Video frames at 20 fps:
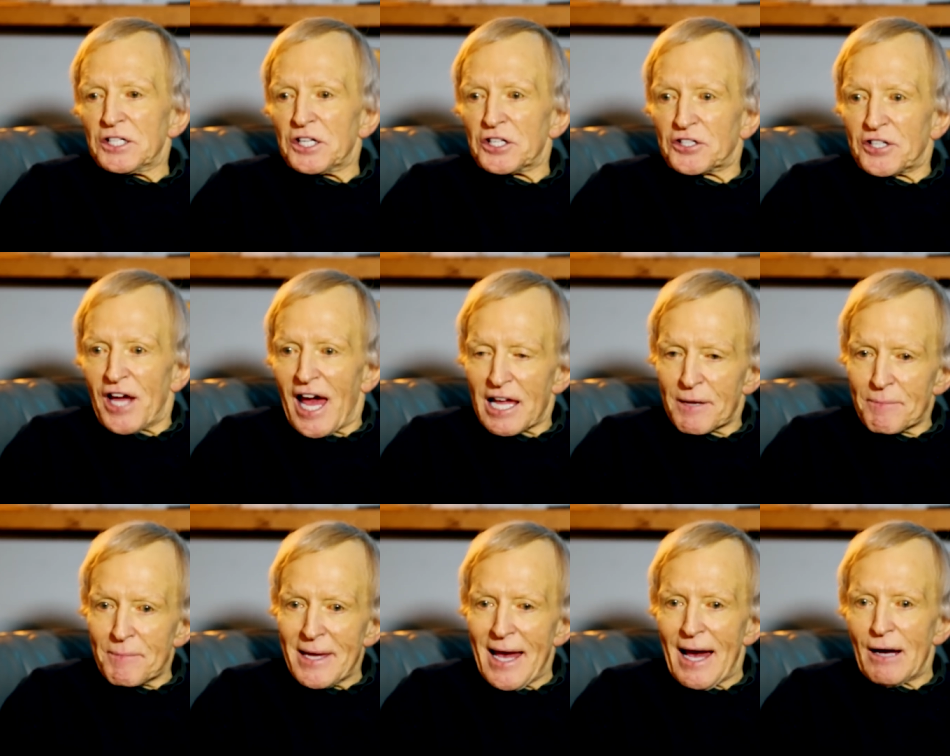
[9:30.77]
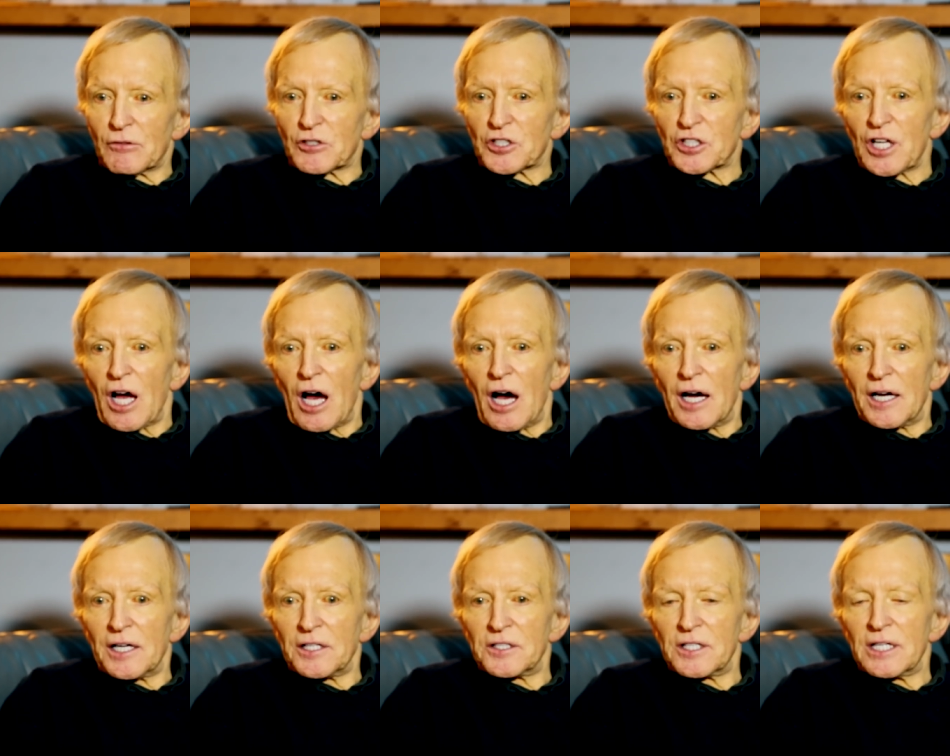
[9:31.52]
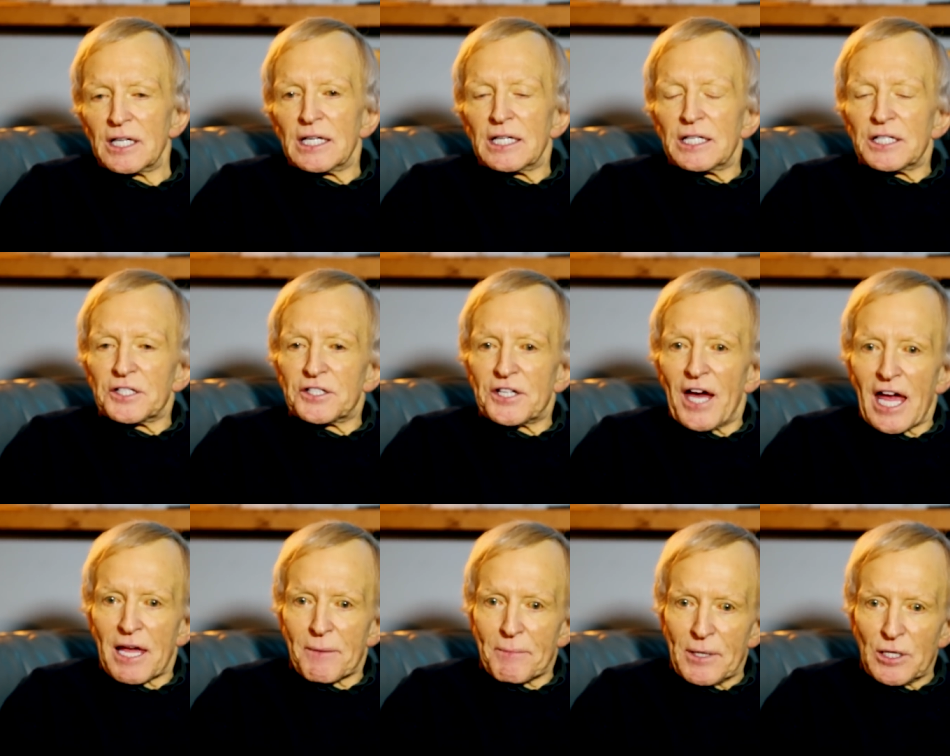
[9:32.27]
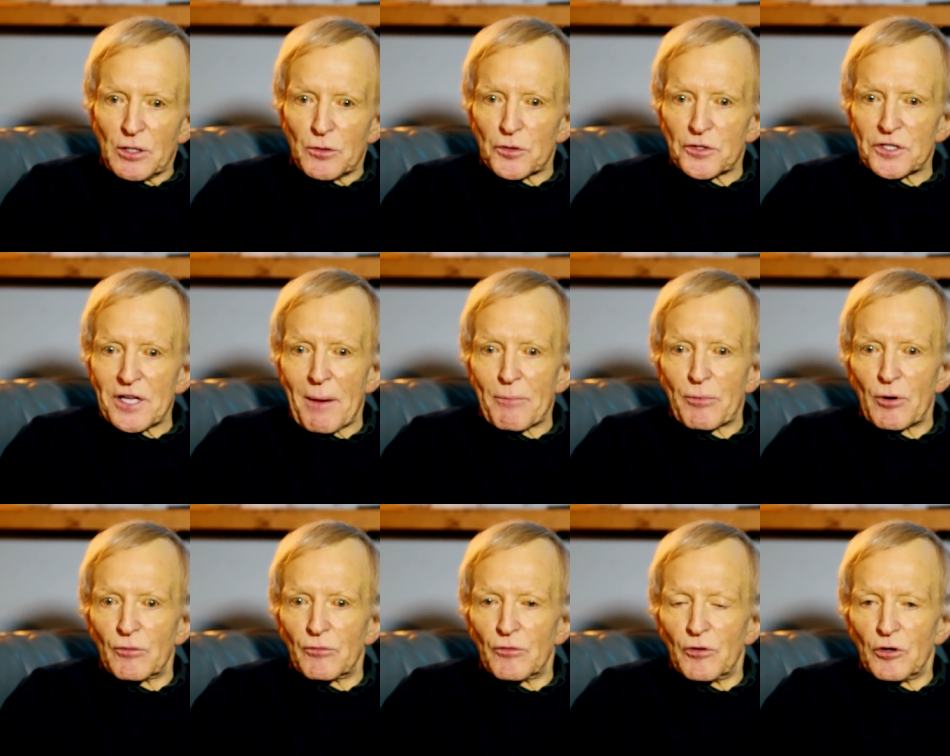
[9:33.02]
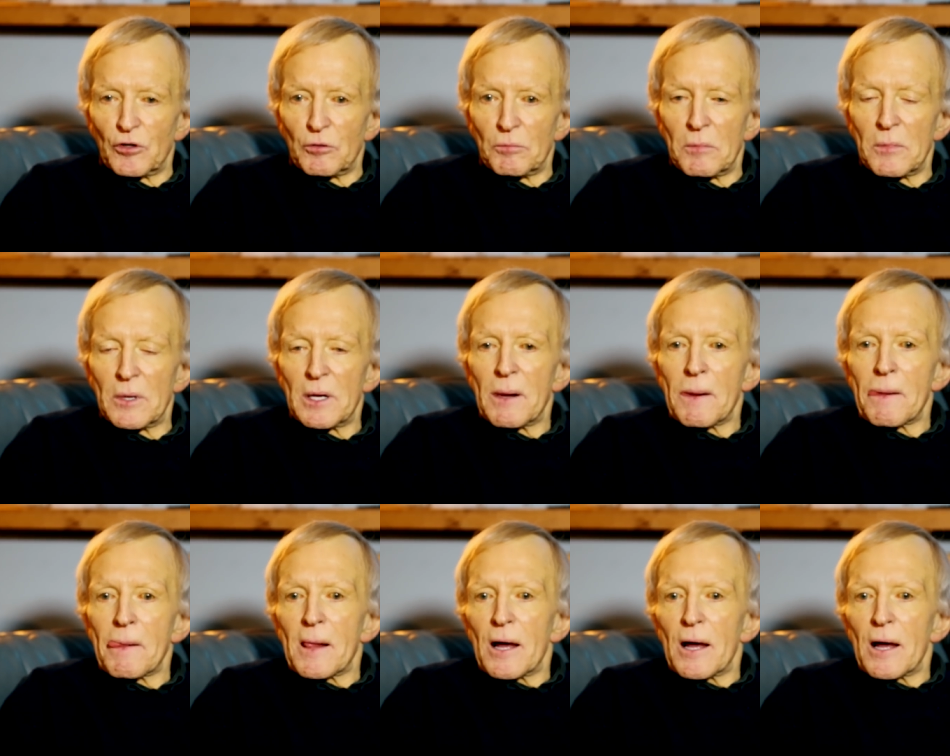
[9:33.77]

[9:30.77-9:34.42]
to take me outside, take me into a separate room,